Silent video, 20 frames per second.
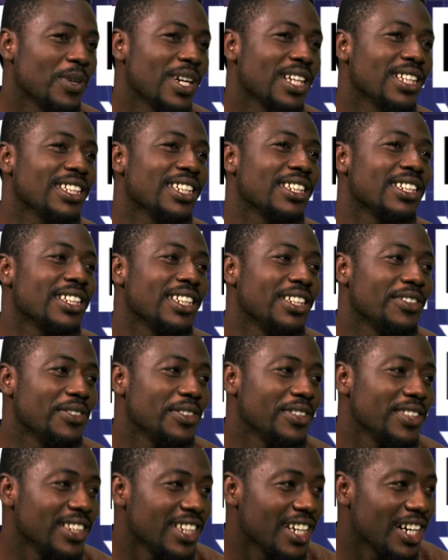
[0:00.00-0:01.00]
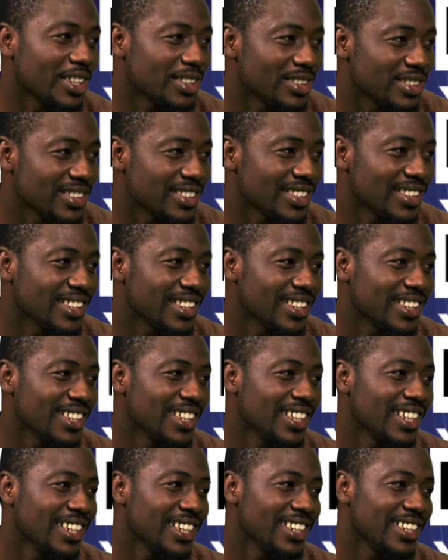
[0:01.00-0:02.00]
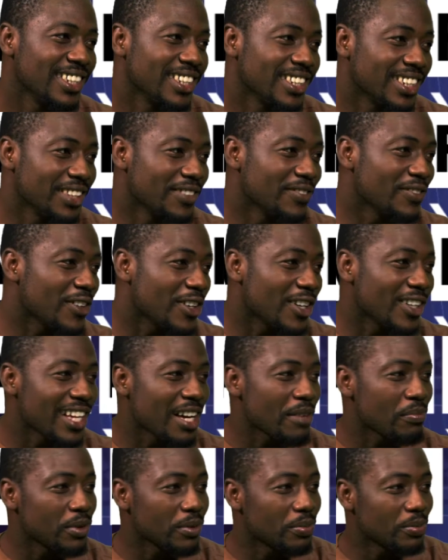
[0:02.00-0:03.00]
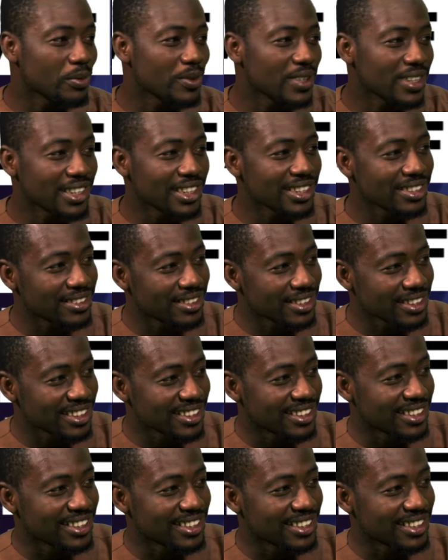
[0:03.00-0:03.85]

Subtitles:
When they give you the house, they give other people with the street.